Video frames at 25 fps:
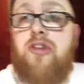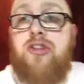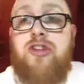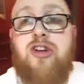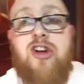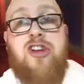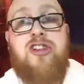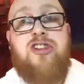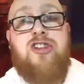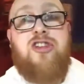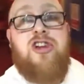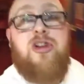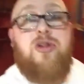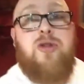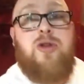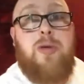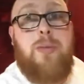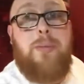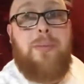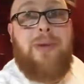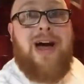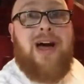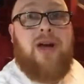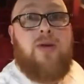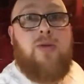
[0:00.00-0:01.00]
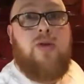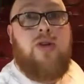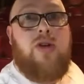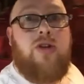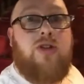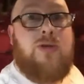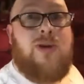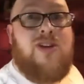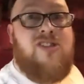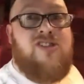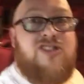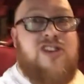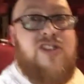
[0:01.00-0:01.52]
Nice little compact one, has
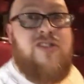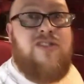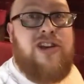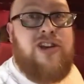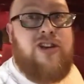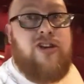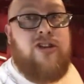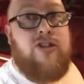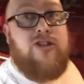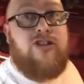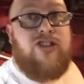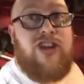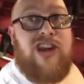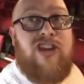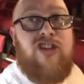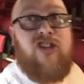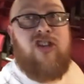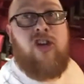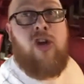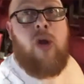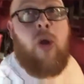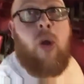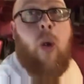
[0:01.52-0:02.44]
about seventy-two seats.